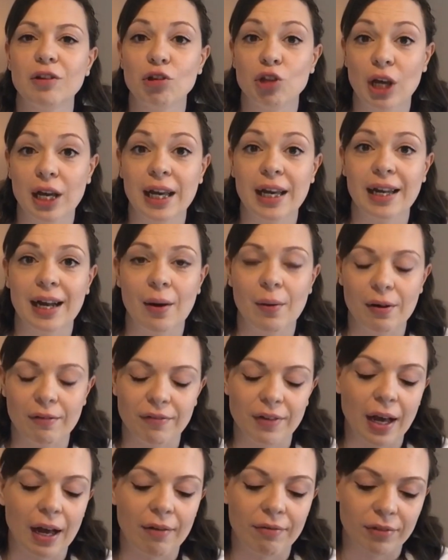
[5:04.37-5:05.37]
check it out
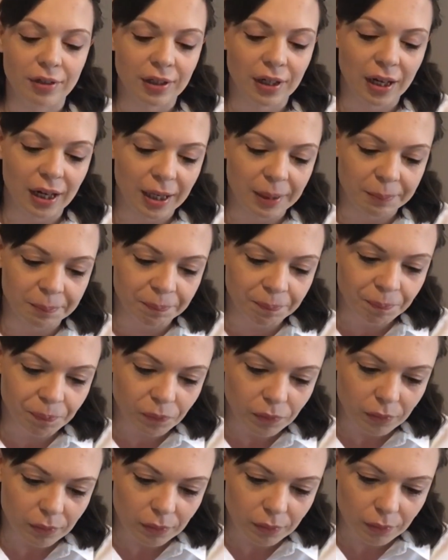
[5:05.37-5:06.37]
if you haven't.
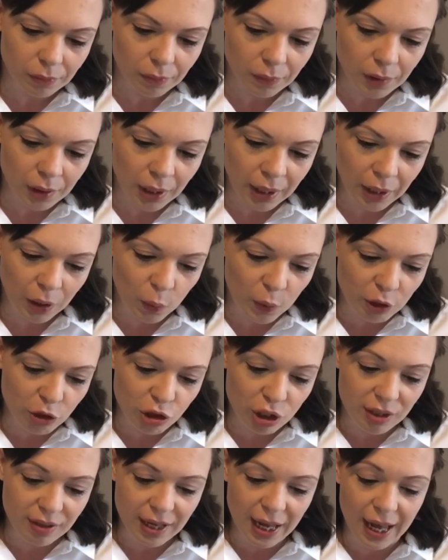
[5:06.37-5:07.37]
And
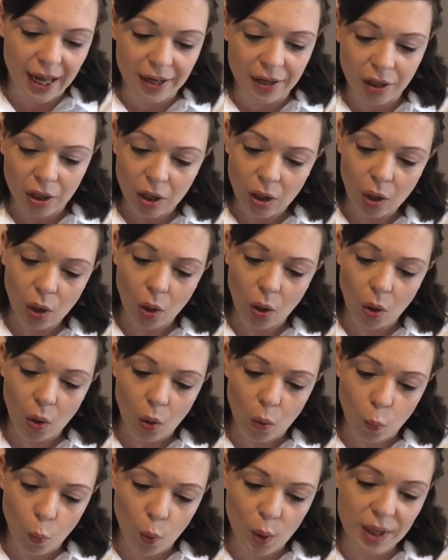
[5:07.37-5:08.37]
question 10,
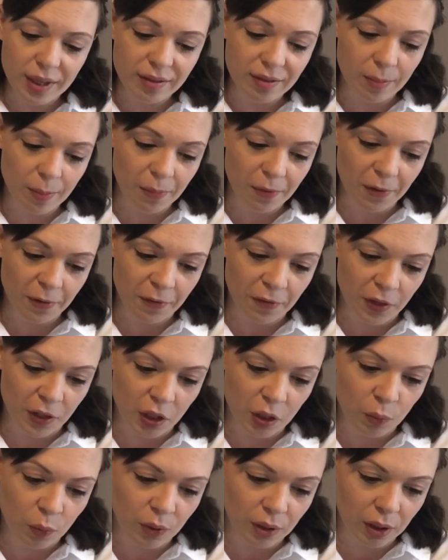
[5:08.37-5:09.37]
what is something that
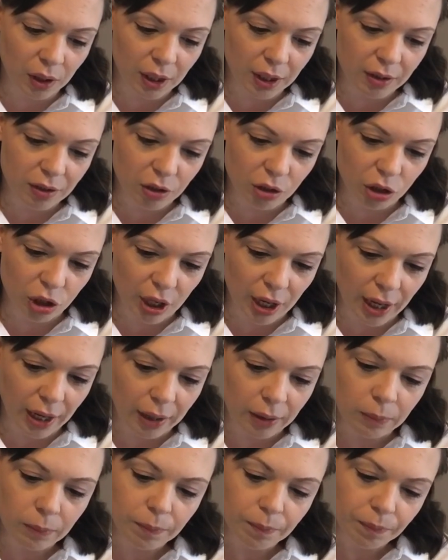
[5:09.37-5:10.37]
you would like to
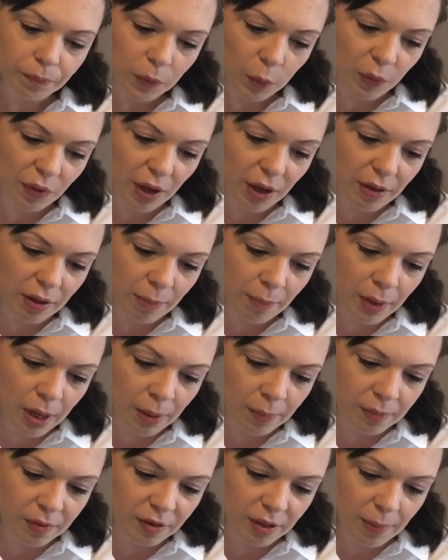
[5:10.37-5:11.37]
share with other
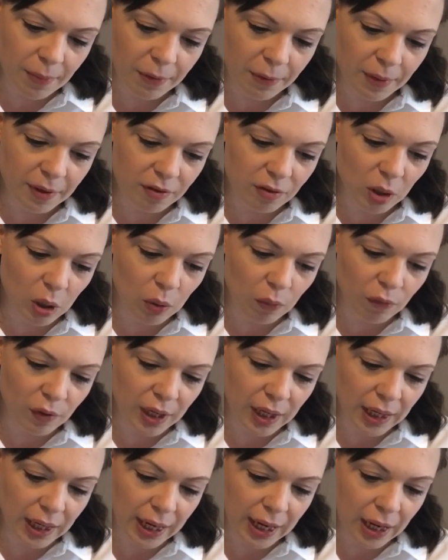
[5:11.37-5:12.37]
mums, something that's not
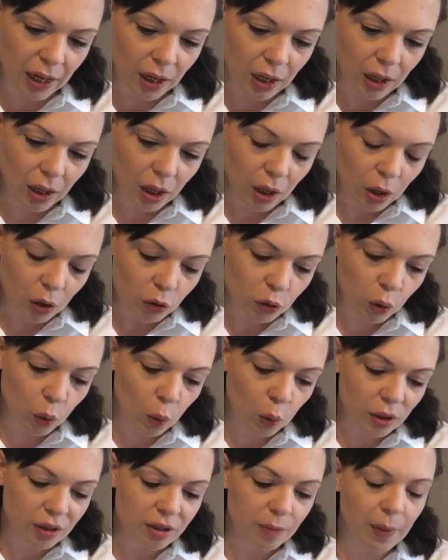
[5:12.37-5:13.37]
really
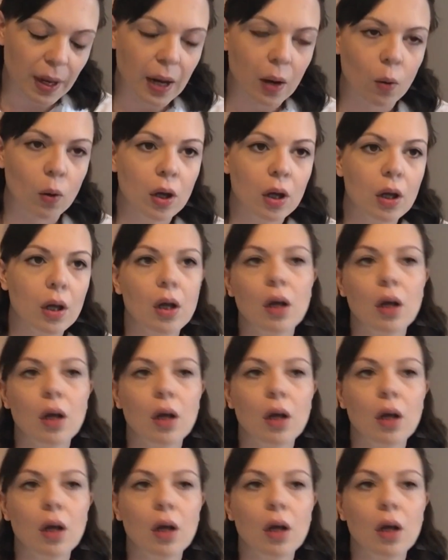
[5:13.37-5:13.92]
talked about?